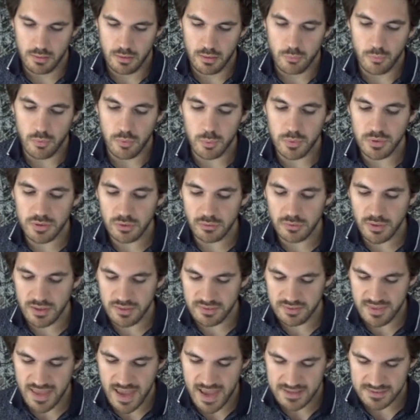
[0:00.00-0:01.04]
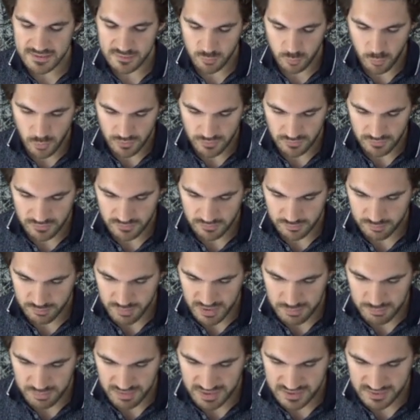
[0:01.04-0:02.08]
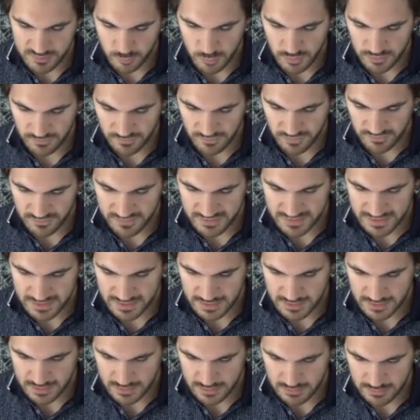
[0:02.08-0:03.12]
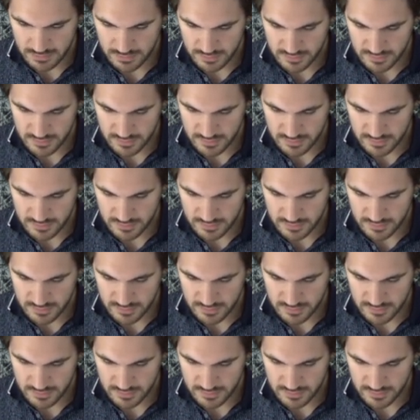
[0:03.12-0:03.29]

Well, we know that B is 115.